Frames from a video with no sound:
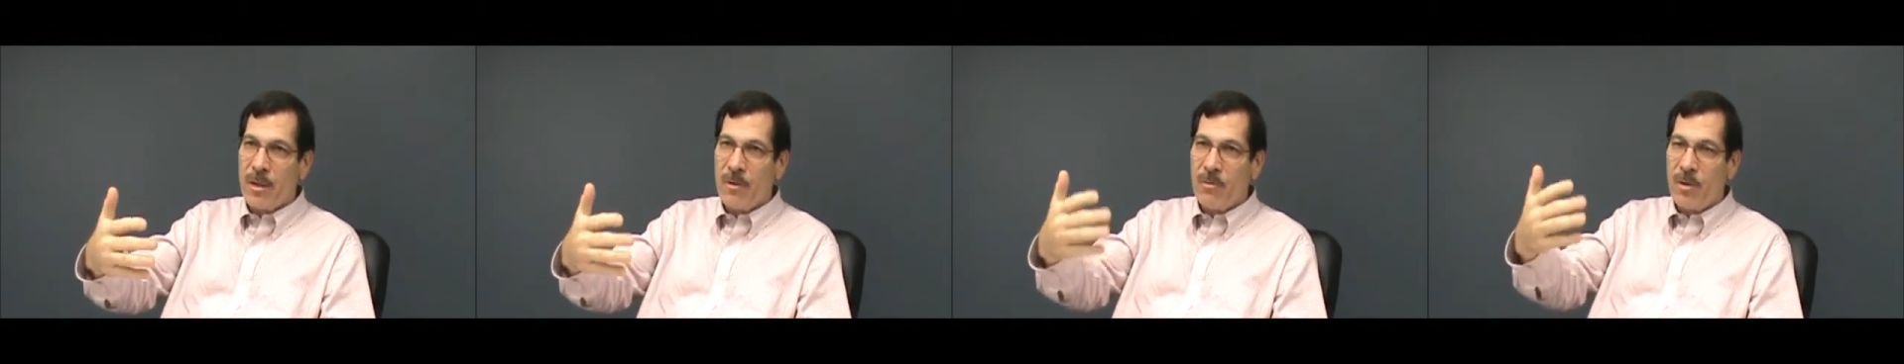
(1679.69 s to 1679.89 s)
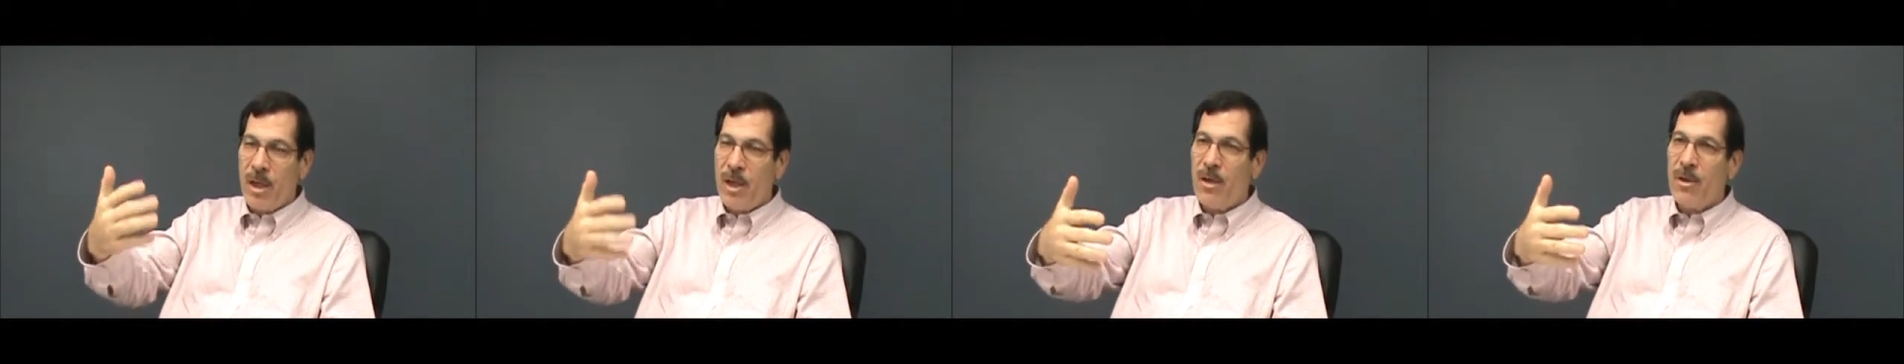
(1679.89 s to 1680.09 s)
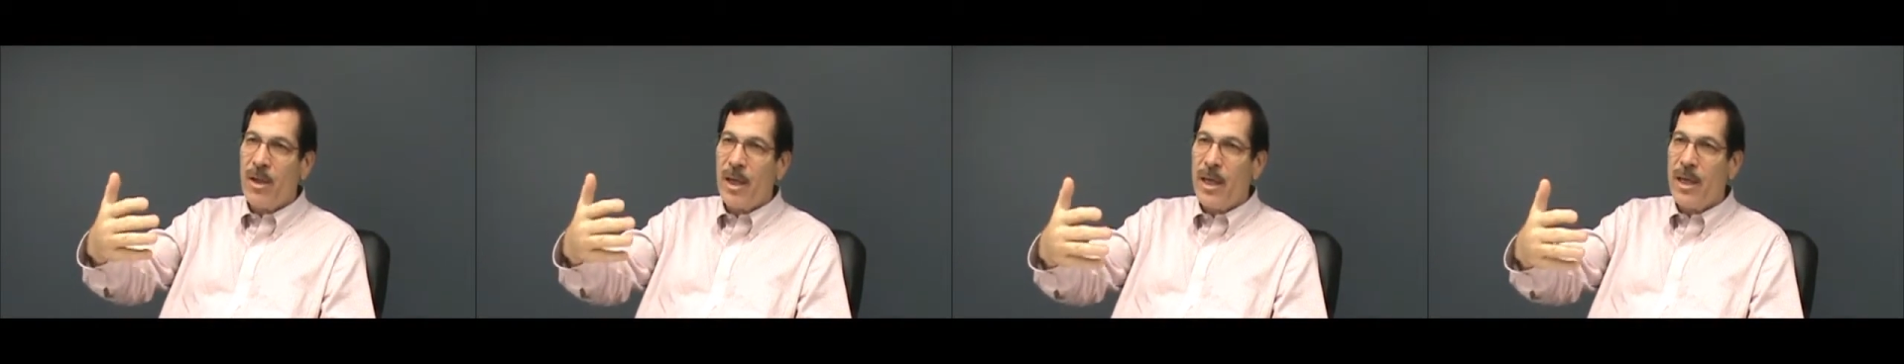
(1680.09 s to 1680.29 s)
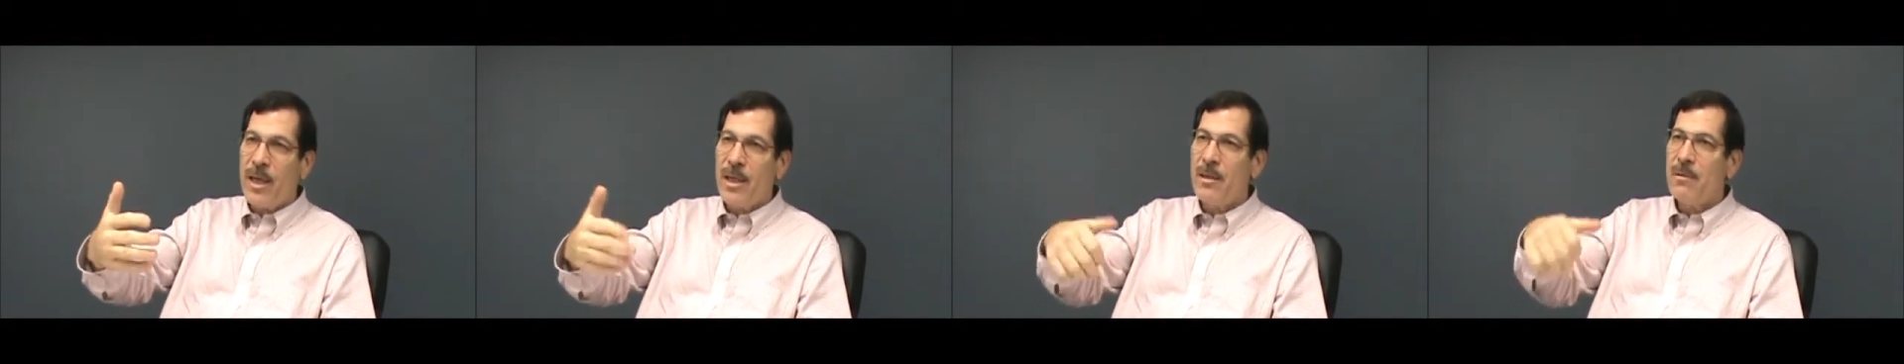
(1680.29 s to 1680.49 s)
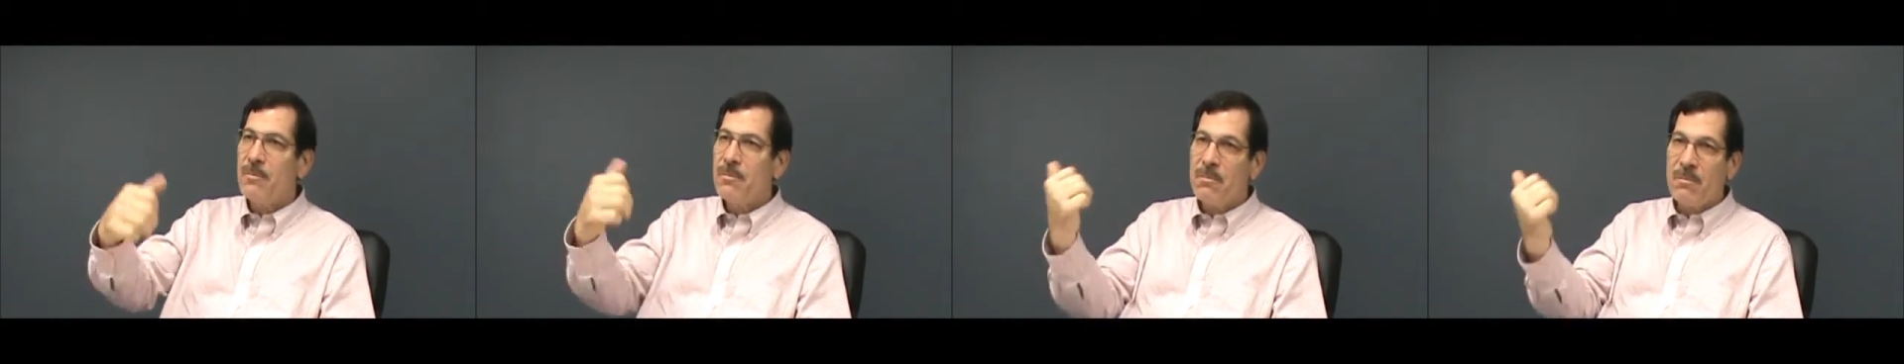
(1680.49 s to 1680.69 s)
If they don't like
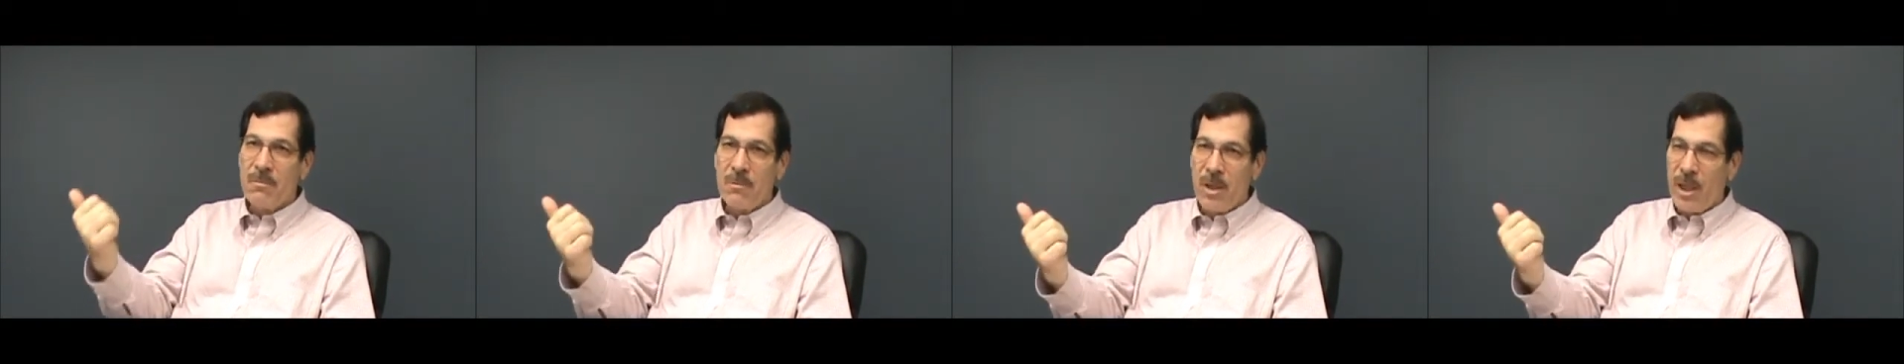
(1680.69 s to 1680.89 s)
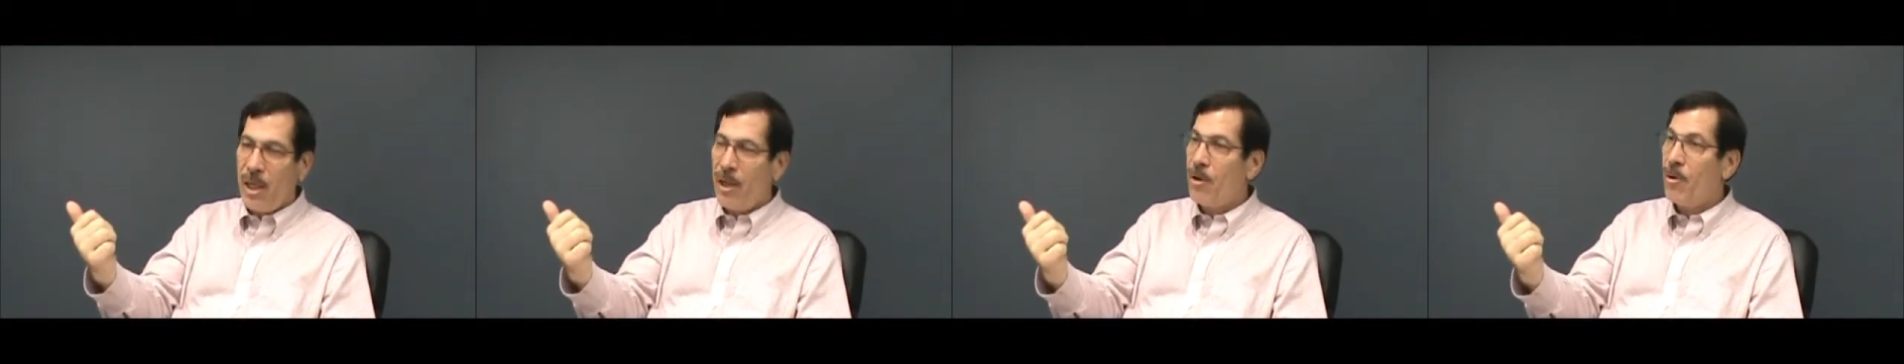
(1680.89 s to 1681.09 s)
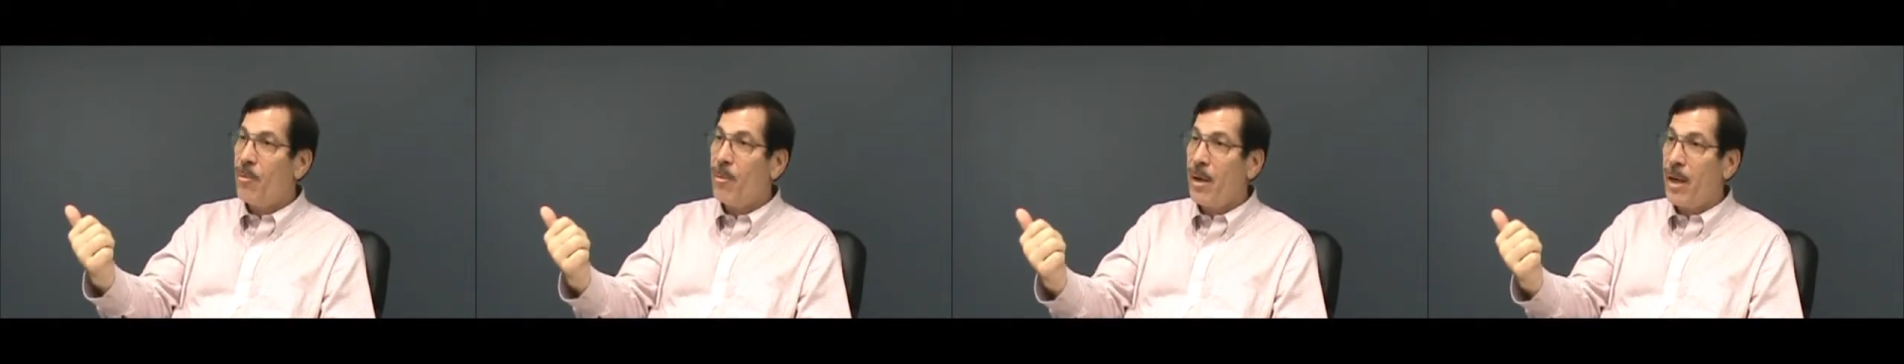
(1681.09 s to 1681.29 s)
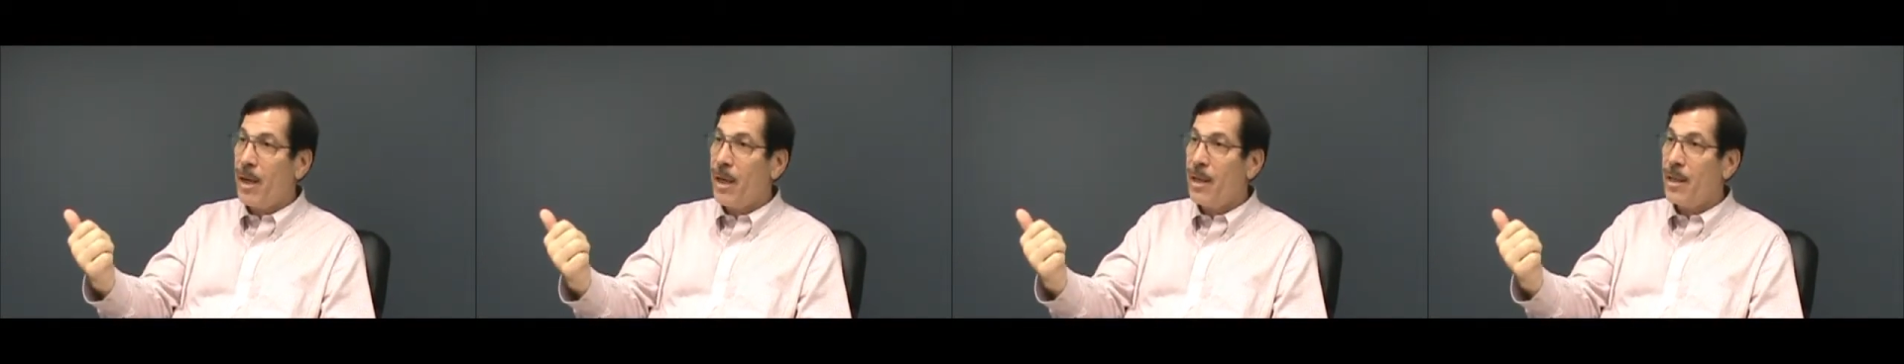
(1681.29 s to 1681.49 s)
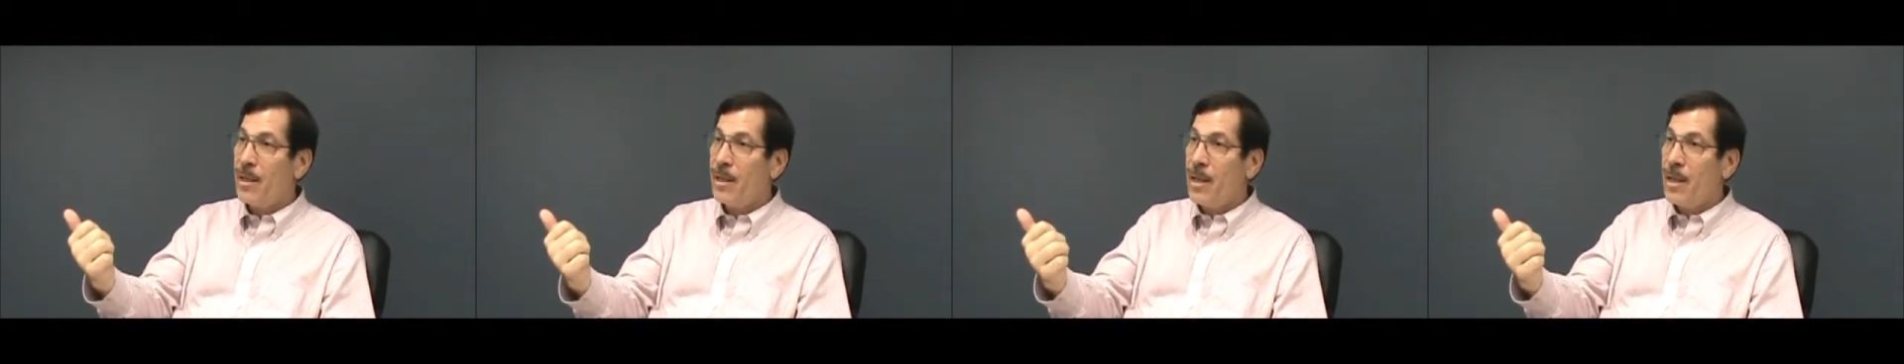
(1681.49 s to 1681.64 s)
it, they don't buy it.